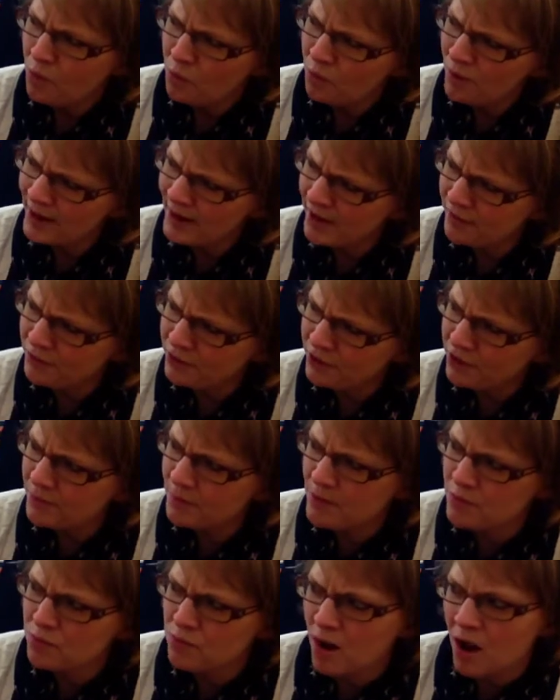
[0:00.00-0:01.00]
Whatever could
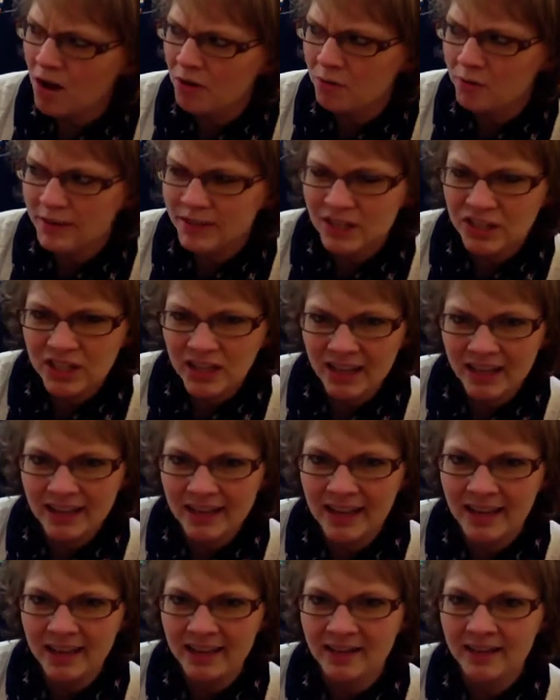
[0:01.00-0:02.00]
be wrong with
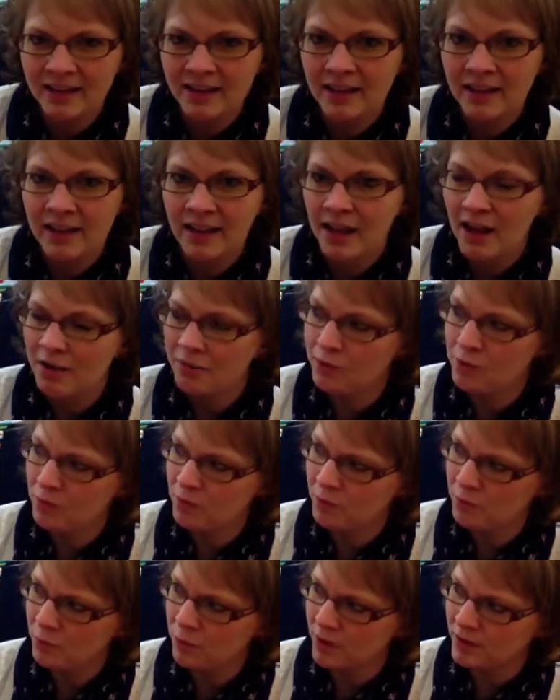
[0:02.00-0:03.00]
Jillian?
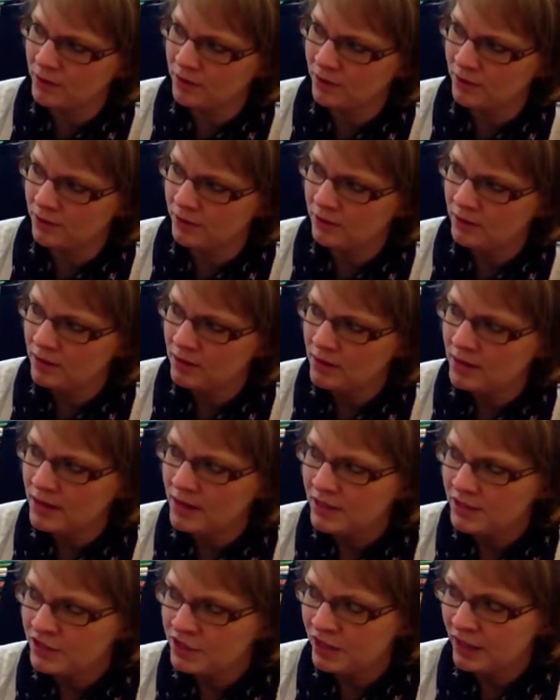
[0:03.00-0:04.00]
Everyone wondered.
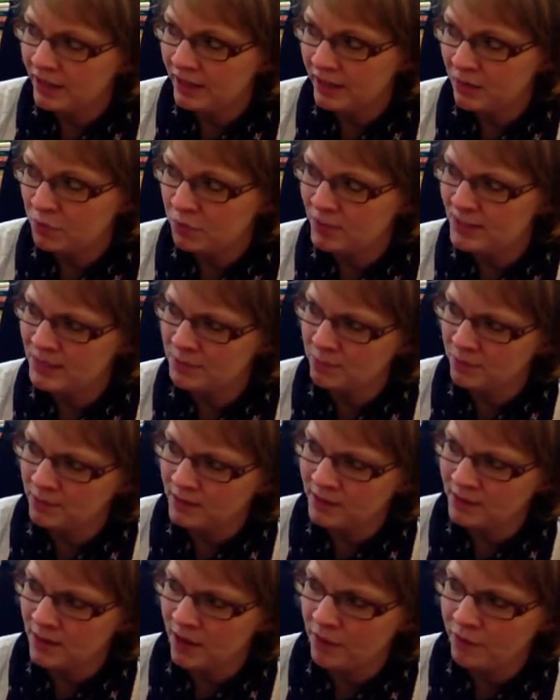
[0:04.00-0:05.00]
Jillian whispered
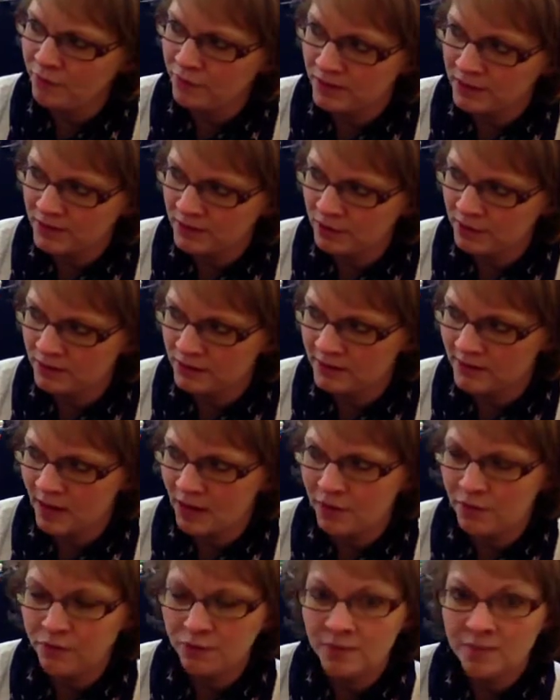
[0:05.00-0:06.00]
softly to
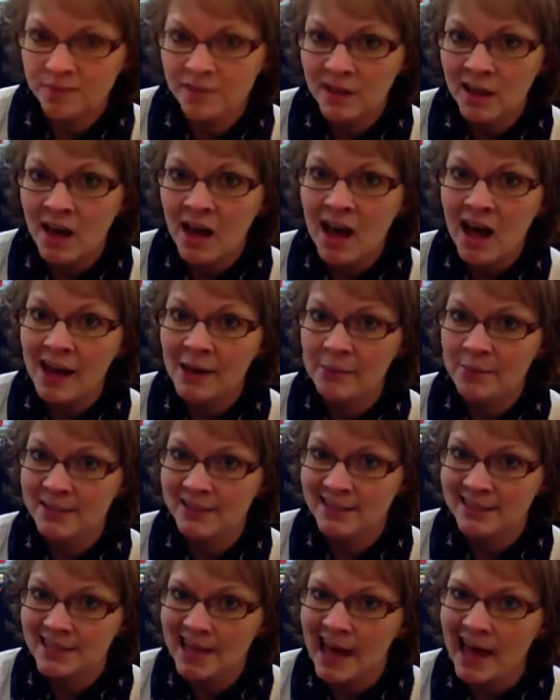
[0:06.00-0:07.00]
herself, I'm as
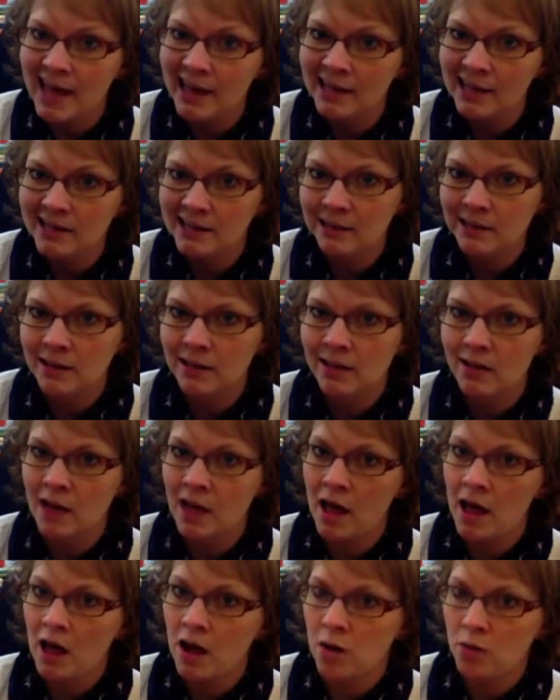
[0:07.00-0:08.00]
sad as a
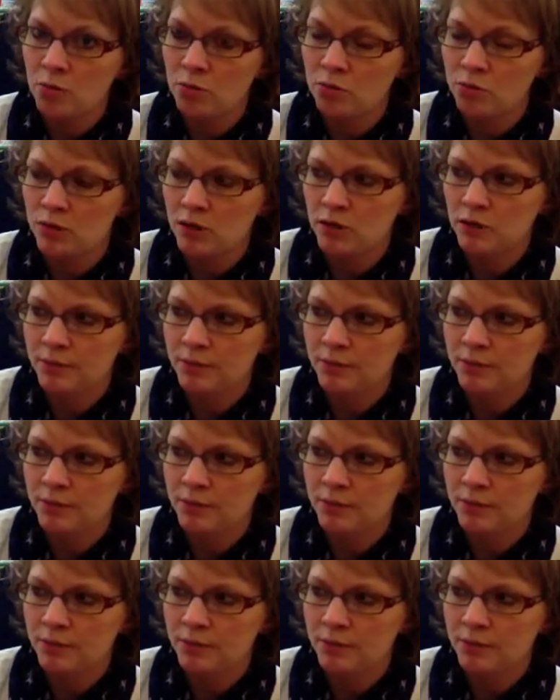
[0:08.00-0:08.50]
cloud.